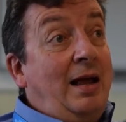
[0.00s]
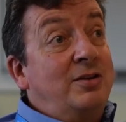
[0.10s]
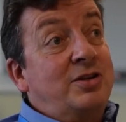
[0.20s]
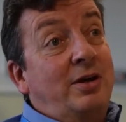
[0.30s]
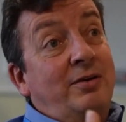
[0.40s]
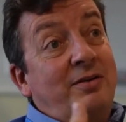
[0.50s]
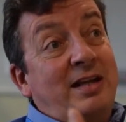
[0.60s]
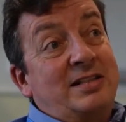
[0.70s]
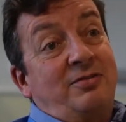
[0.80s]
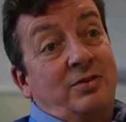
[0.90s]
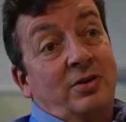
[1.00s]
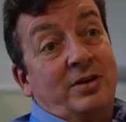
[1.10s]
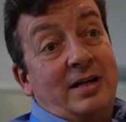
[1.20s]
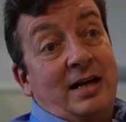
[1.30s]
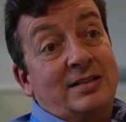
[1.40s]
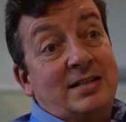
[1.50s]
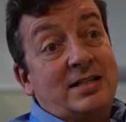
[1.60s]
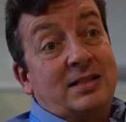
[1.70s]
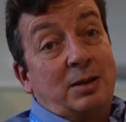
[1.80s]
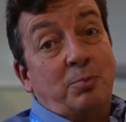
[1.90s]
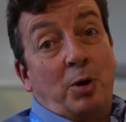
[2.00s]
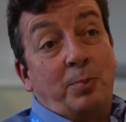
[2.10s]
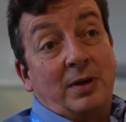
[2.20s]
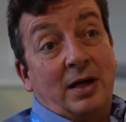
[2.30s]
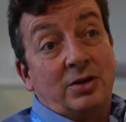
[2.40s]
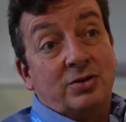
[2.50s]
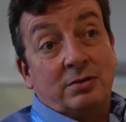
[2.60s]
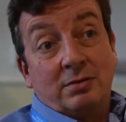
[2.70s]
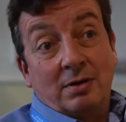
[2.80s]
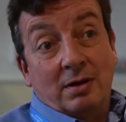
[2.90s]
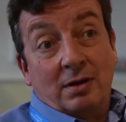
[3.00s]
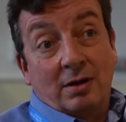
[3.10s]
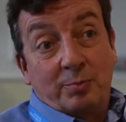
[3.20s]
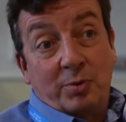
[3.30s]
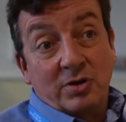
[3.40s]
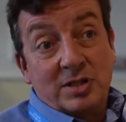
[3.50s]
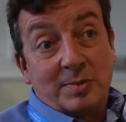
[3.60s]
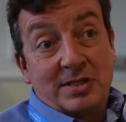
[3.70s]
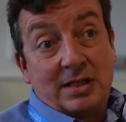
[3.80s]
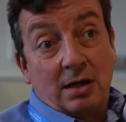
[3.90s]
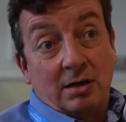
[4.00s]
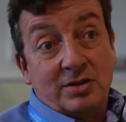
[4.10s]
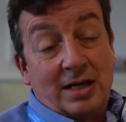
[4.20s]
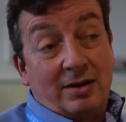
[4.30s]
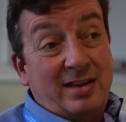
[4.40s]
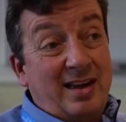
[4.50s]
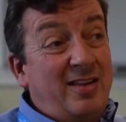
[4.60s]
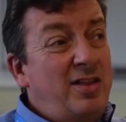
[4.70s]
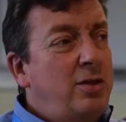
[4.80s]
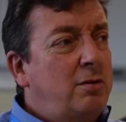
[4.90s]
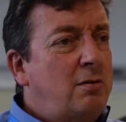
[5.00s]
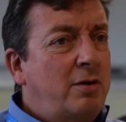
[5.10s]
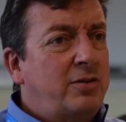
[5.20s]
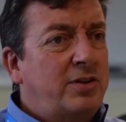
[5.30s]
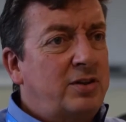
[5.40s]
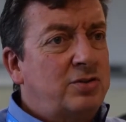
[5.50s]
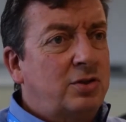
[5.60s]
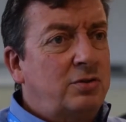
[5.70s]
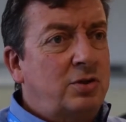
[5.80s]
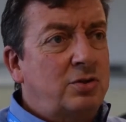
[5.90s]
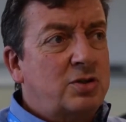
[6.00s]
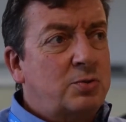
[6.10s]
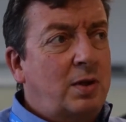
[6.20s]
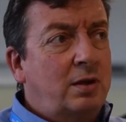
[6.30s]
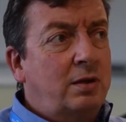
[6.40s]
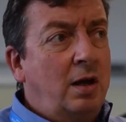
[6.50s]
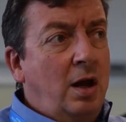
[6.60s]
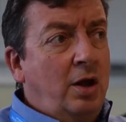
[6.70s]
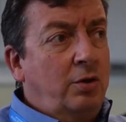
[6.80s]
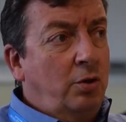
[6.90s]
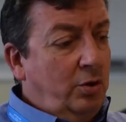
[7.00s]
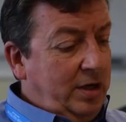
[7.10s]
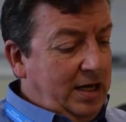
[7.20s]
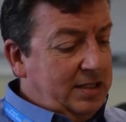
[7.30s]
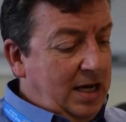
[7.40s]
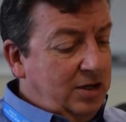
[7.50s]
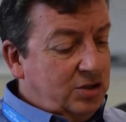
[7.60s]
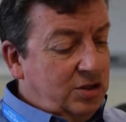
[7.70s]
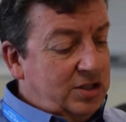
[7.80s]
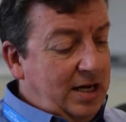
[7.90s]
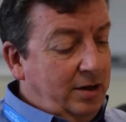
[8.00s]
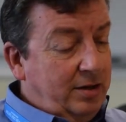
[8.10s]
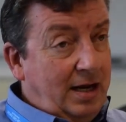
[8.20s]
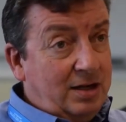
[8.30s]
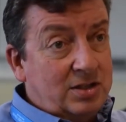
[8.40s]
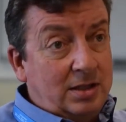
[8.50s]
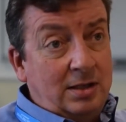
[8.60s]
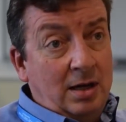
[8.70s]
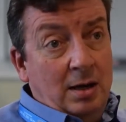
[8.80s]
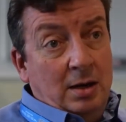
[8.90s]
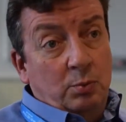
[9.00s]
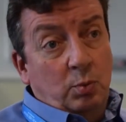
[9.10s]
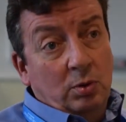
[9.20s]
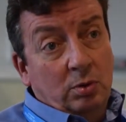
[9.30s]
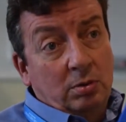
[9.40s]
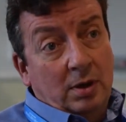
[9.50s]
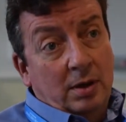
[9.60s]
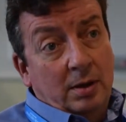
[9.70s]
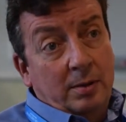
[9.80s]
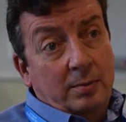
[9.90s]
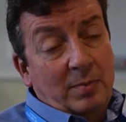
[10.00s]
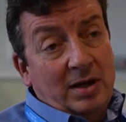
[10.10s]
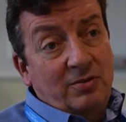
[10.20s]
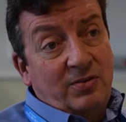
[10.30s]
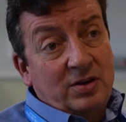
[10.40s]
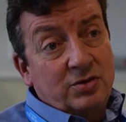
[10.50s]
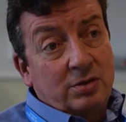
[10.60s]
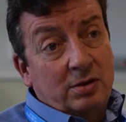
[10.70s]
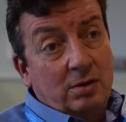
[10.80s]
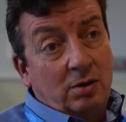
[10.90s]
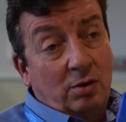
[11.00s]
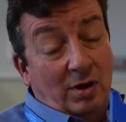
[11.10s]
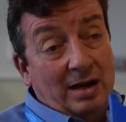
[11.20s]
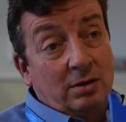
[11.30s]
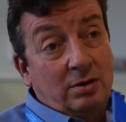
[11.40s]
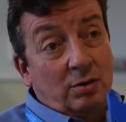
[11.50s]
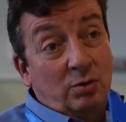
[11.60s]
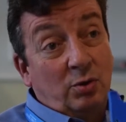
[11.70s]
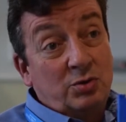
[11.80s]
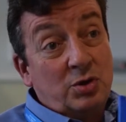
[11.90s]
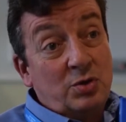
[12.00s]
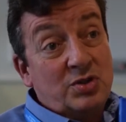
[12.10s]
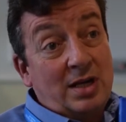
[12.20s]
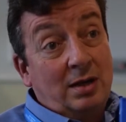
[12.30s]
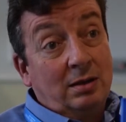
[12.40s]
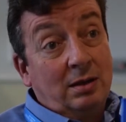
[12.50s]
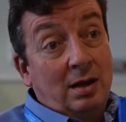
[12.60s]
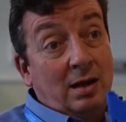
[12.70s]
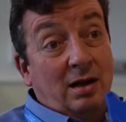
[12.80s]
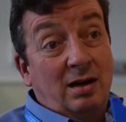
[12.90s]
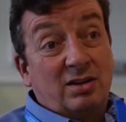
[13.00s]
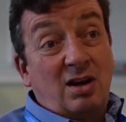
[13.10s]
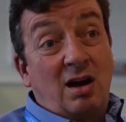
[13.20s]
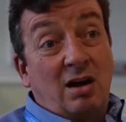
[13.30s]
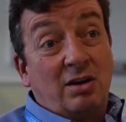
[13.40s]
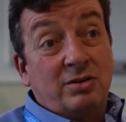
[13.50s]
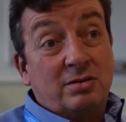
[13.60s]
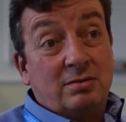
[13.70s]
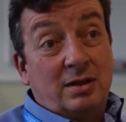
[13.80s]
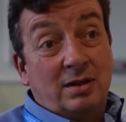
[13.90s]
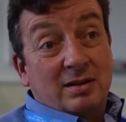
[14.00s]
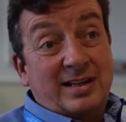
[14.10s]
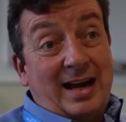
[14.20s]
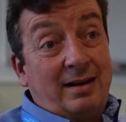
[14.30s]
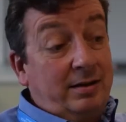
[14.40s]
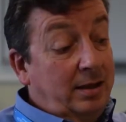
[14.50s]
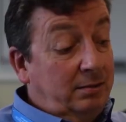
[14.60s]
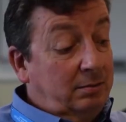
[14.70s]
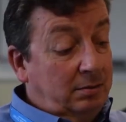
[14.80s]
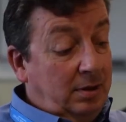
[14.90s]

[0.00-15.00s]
So that's if you've got an existing population of proximity cards out there. And then there are other things you can use as well. There are organisations now that actually will manufacture or do sell card carrying